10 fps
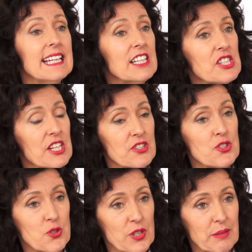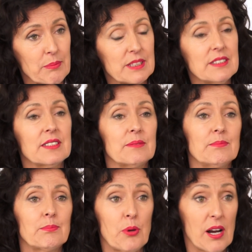NHS treatment
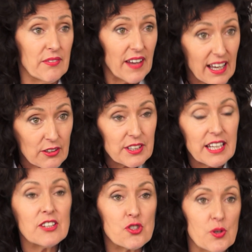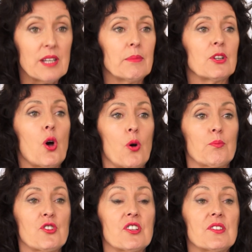and private healthcare treatment
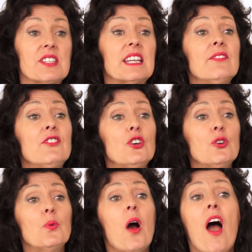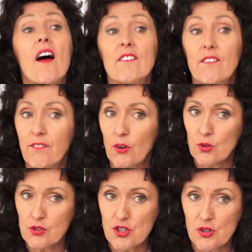options give you
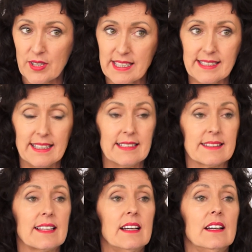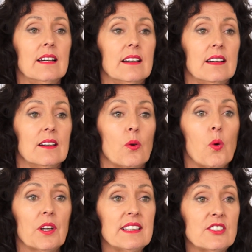four choices.
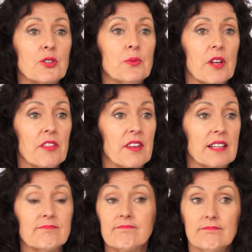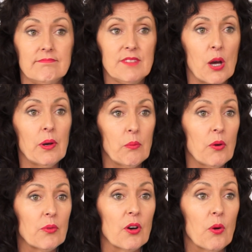One is do nothing. No, it
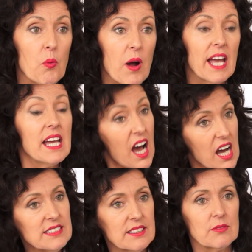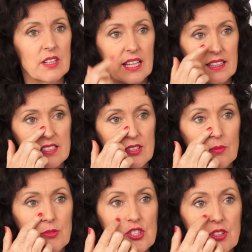won't go away. I don't like this
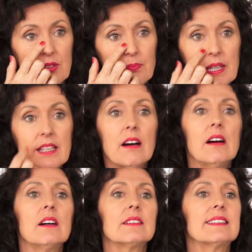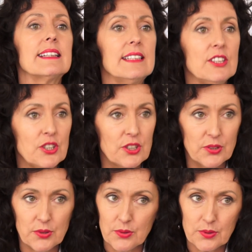option because
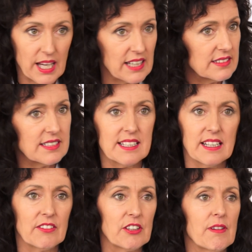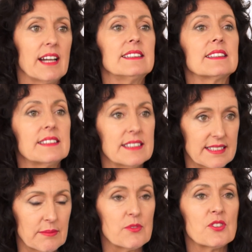you can deteriorate and the
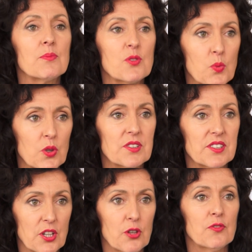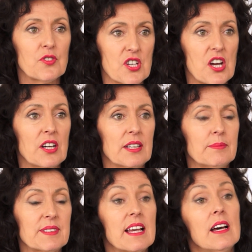symptoms worsen over
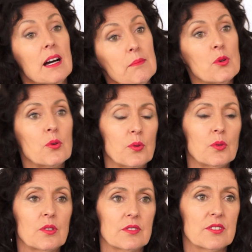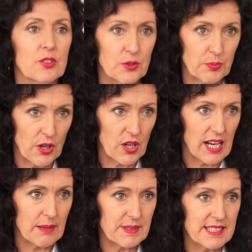time and more organs could
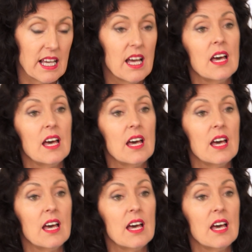prolapse.